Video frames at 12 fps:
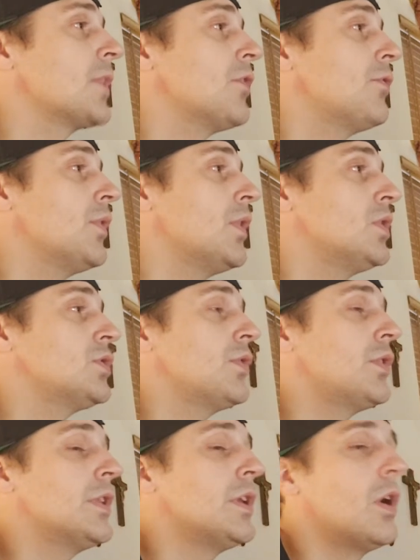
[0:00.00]
For those
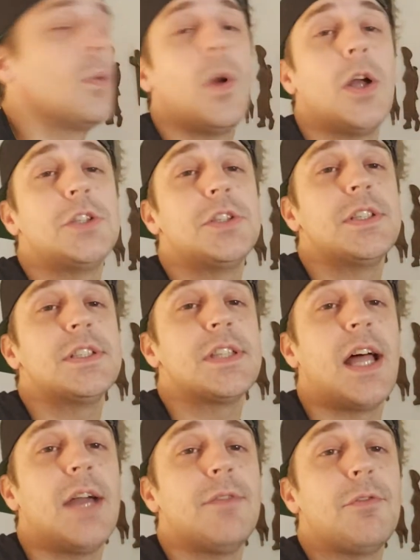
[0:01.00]
of you that aren't watching this
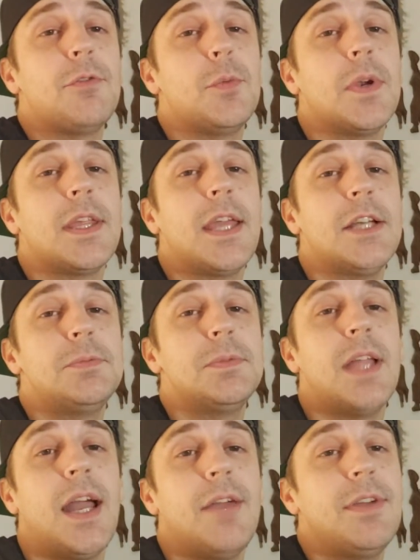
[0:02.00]
live, if you want to catch
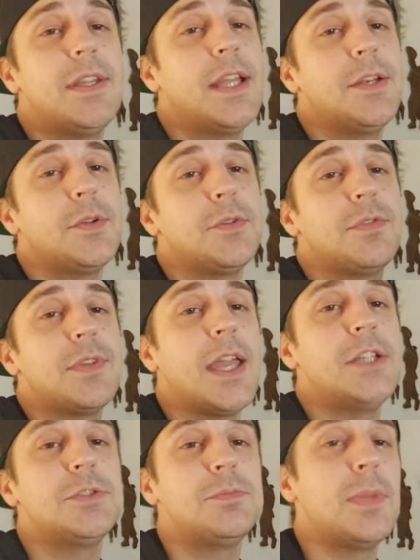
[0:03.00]
me live, hit that
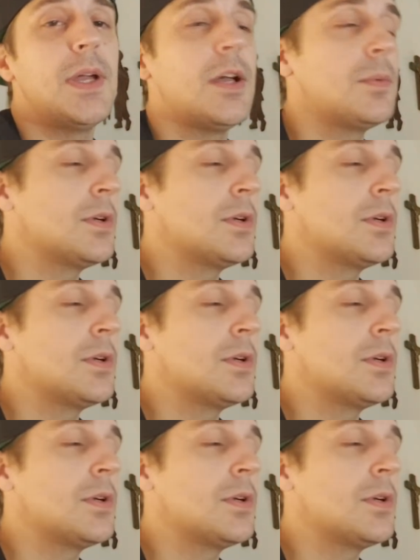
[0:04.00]
notification bell.